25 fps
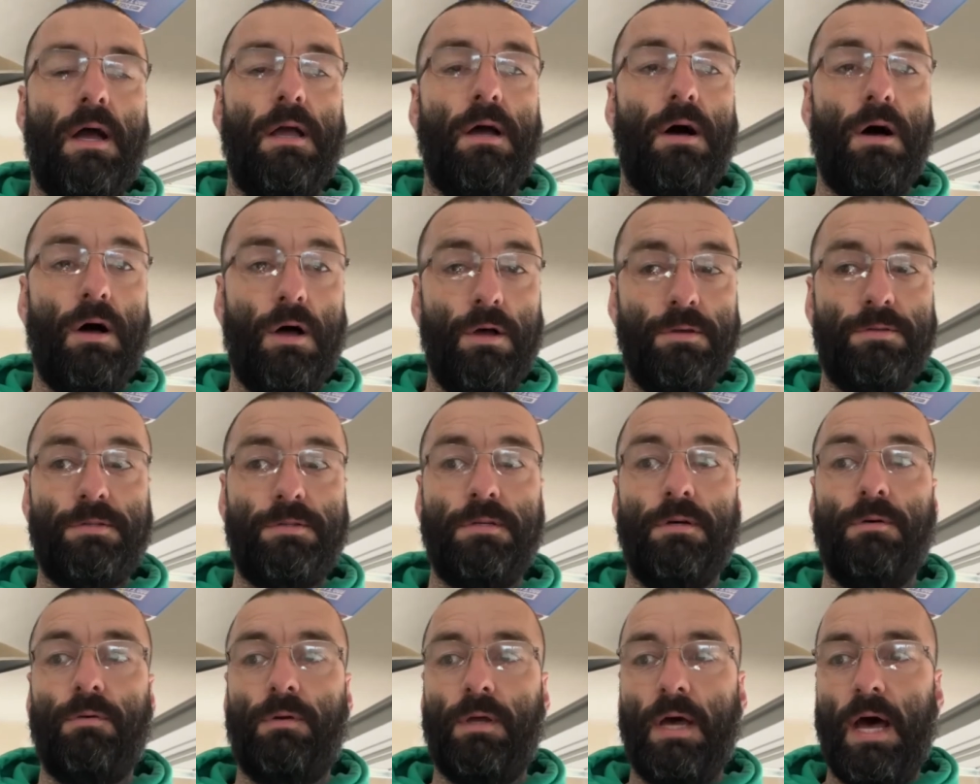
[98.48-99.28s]

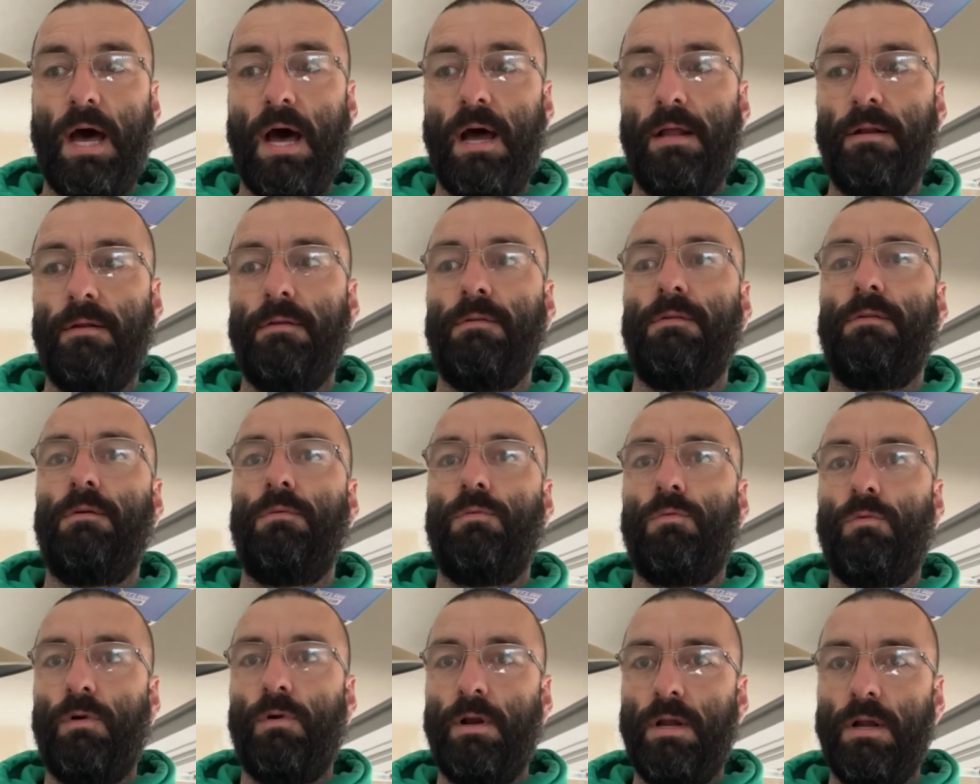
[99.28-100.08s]
also got the
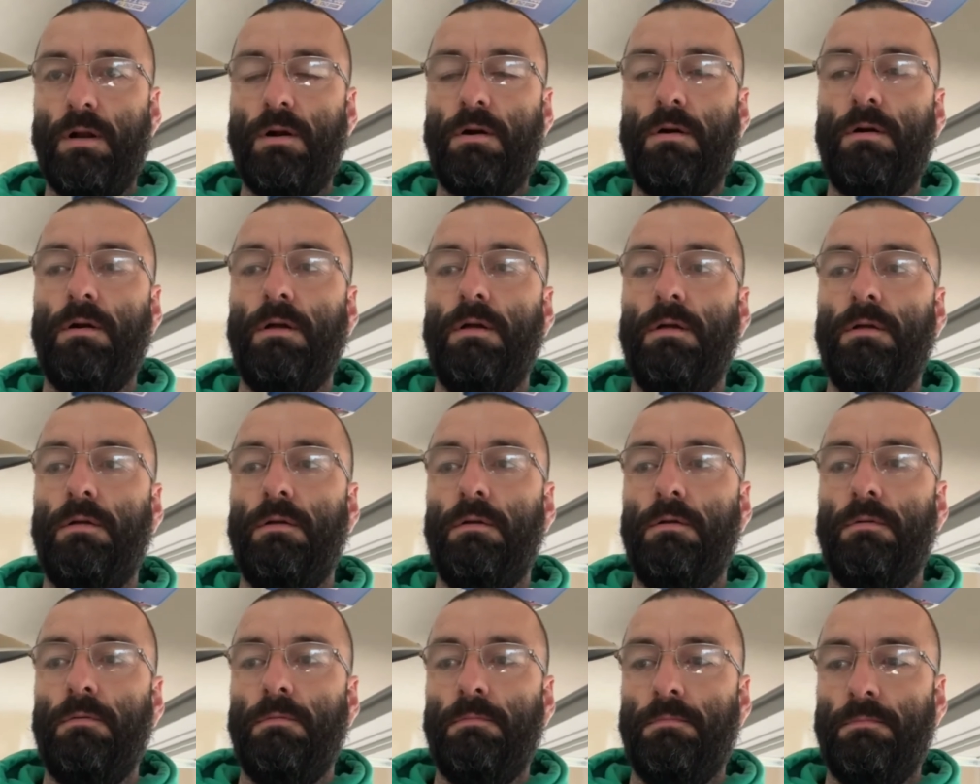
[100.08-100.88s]
rear
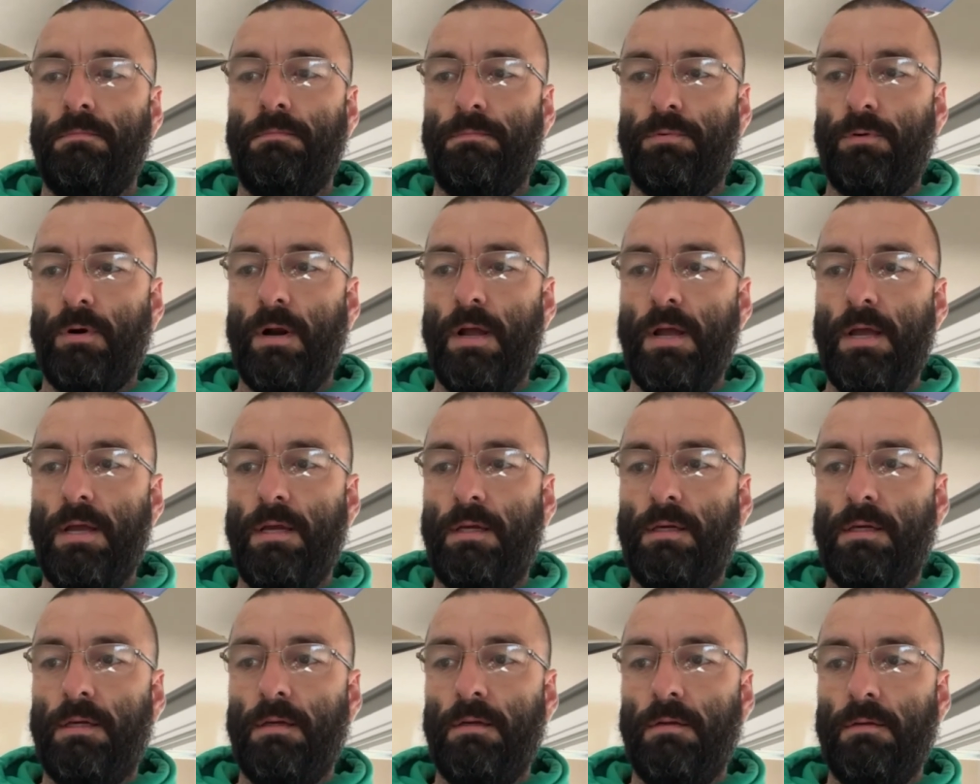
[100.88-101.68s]

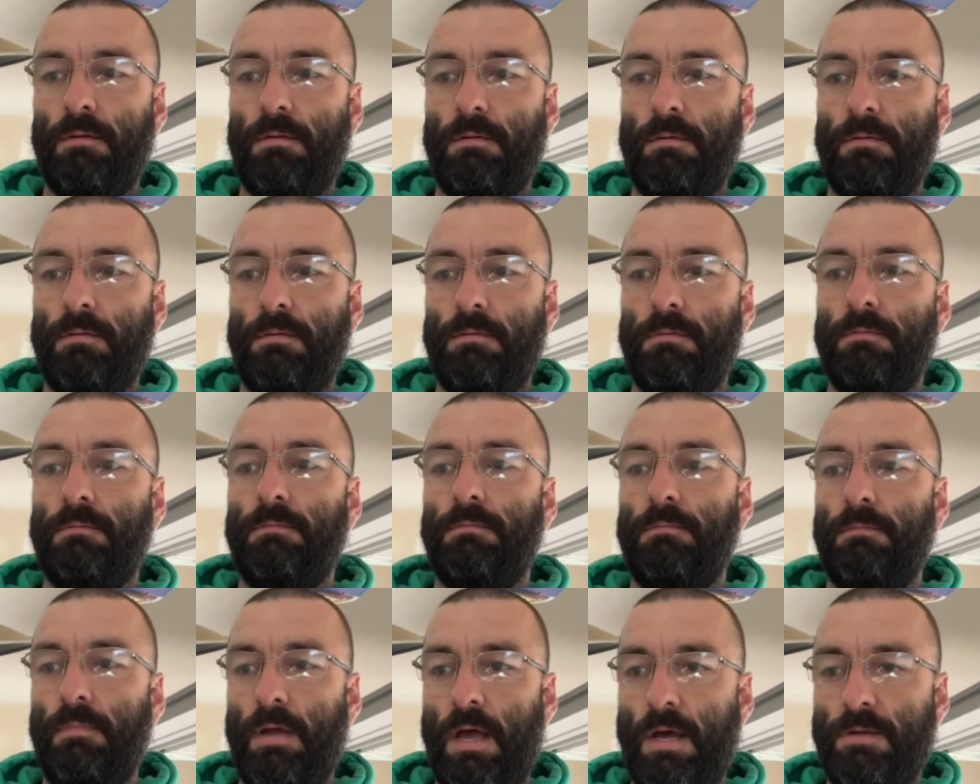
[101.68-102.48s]
brake
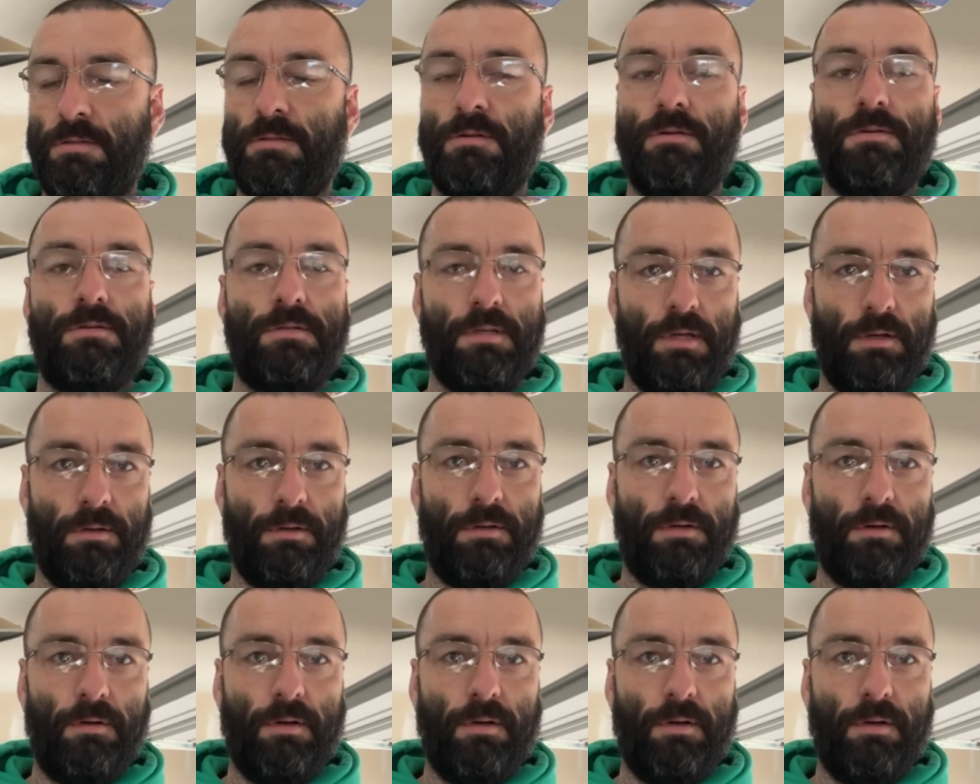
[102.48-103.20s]
master cylinder